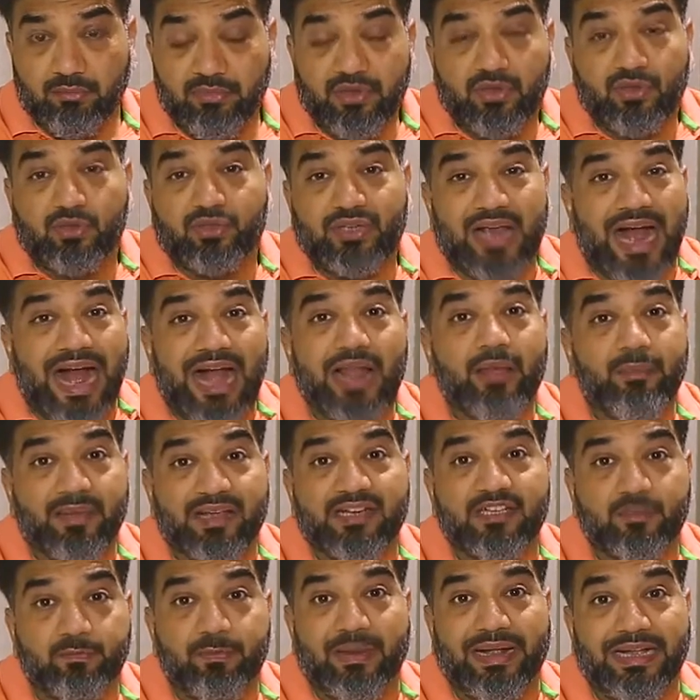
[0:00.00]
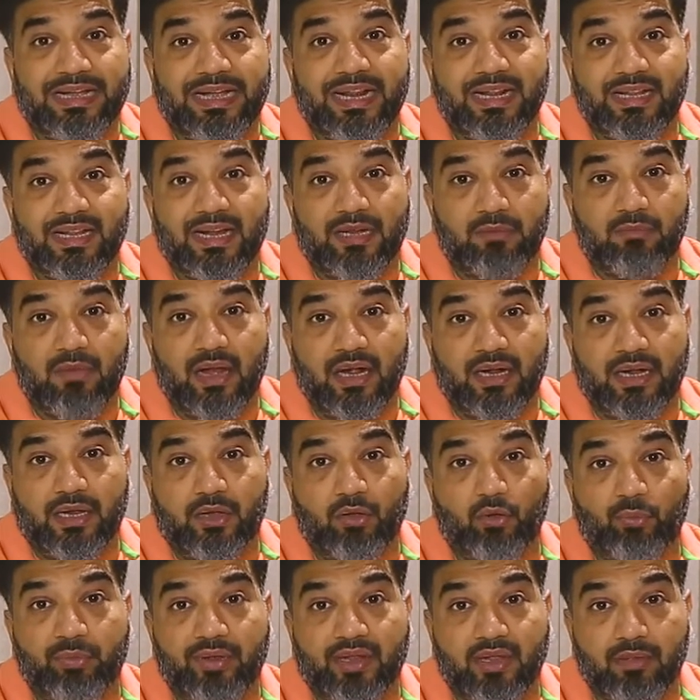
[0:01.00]
because I'm expecting that
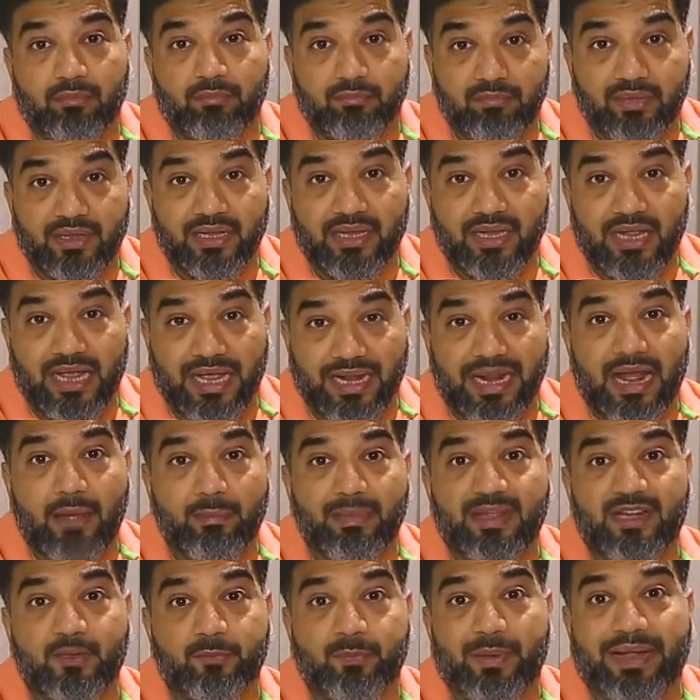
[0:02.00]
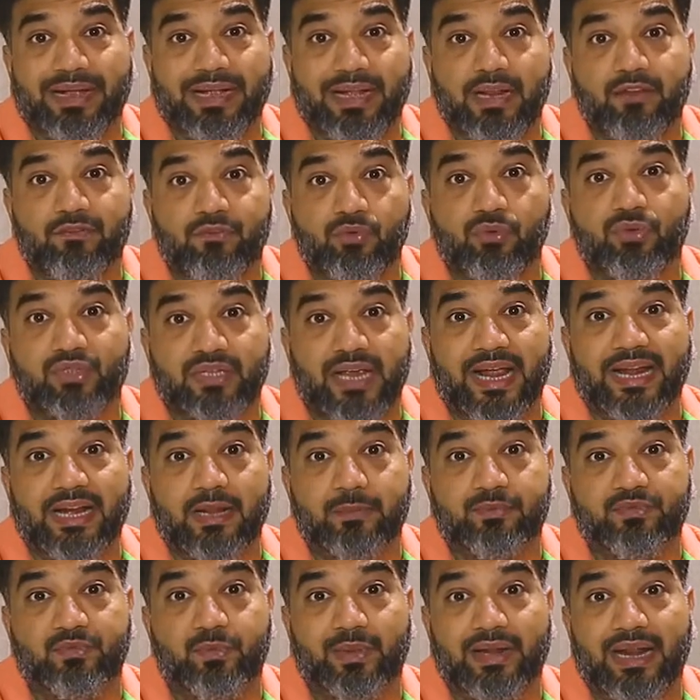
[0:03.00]
market to become big and I'm expecting few
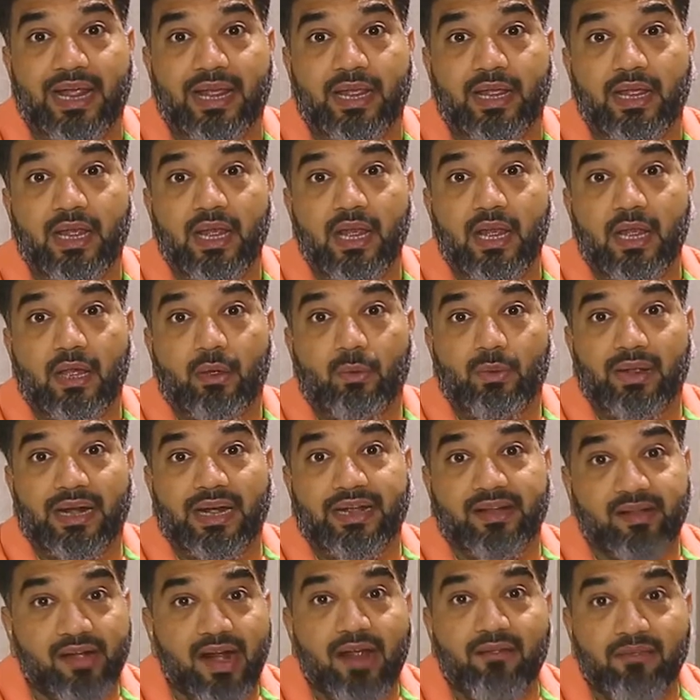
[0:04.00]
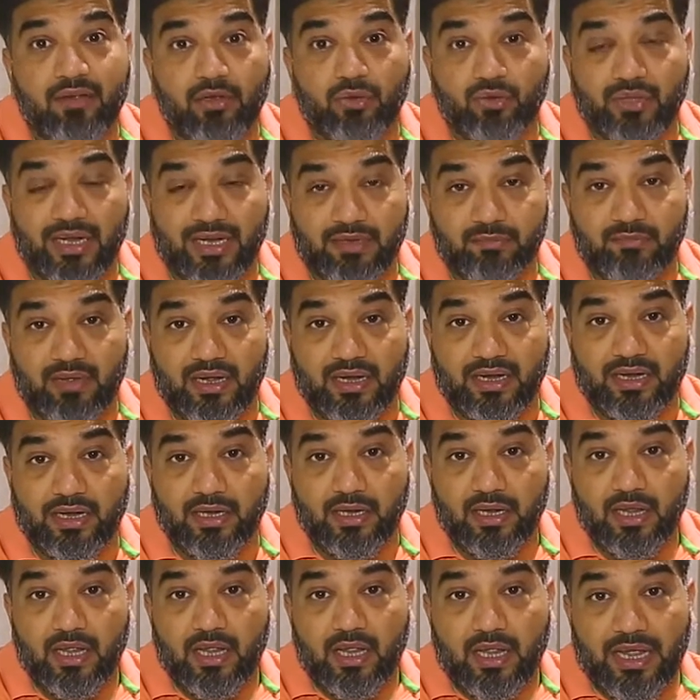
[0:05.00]
signups when I when I travel to that
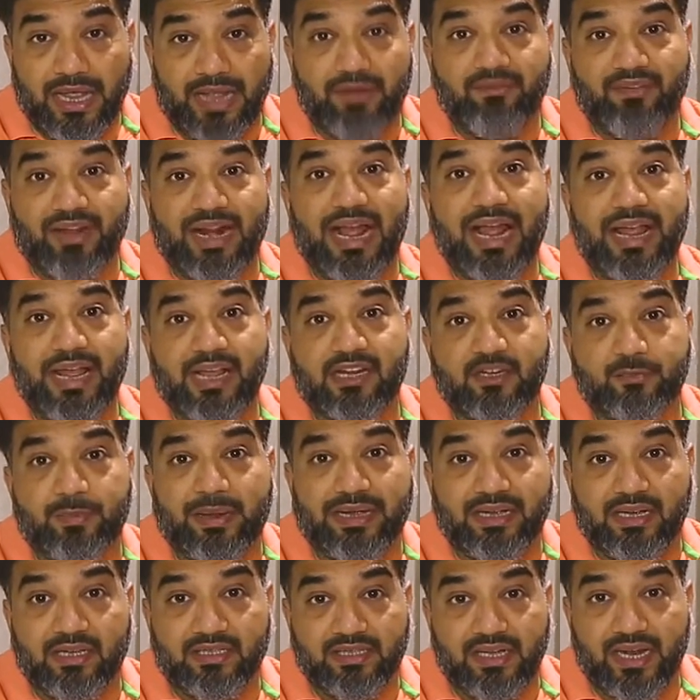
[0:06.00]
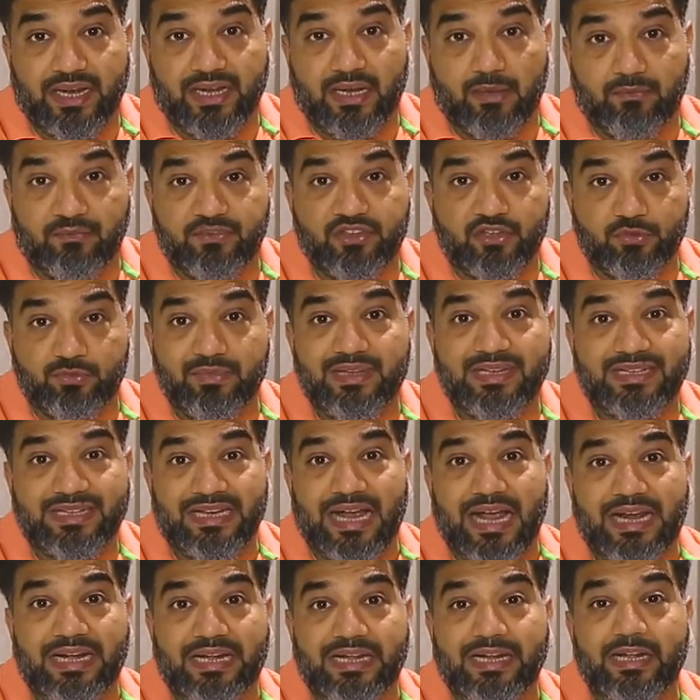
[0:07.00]
market and when I expect a sign up which means
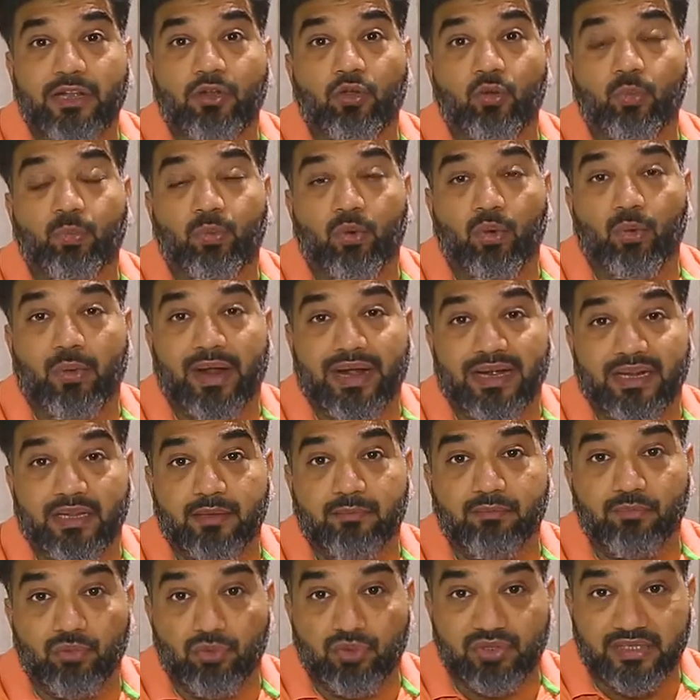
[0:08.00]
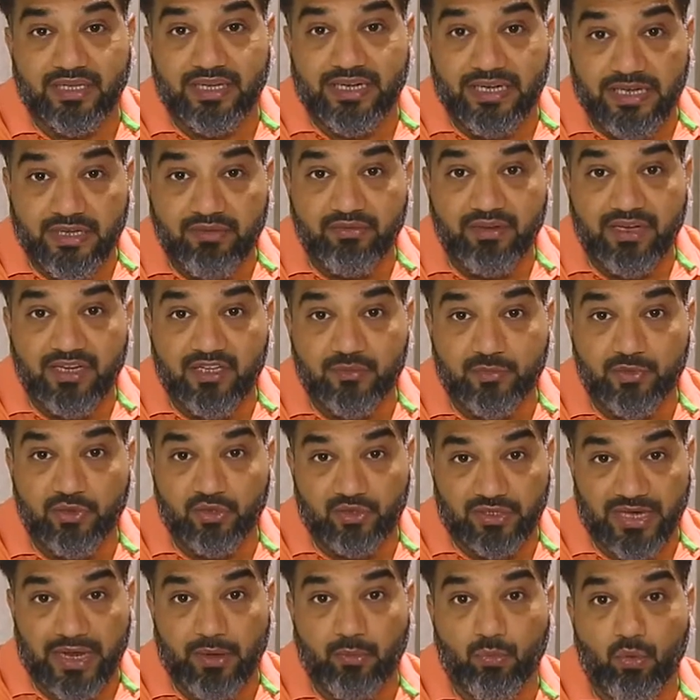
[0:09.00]
I need to provide them books and DVDs
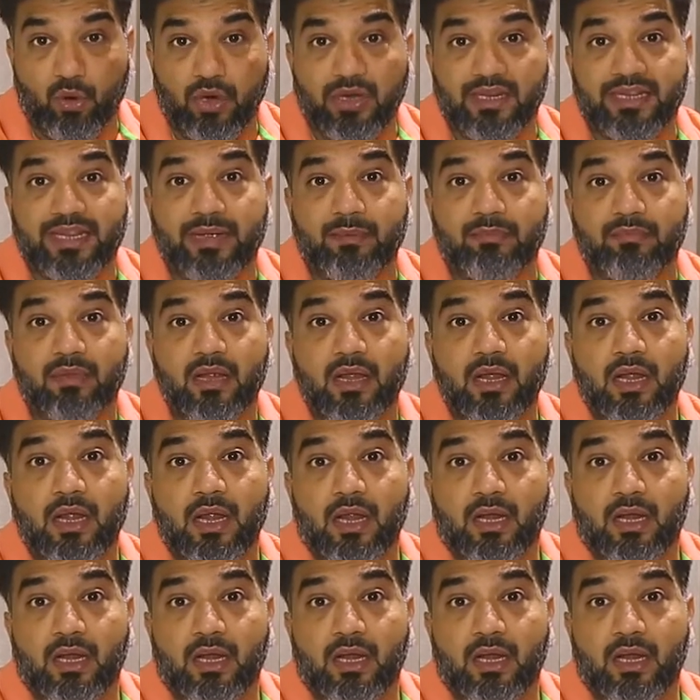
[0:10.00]
because I want them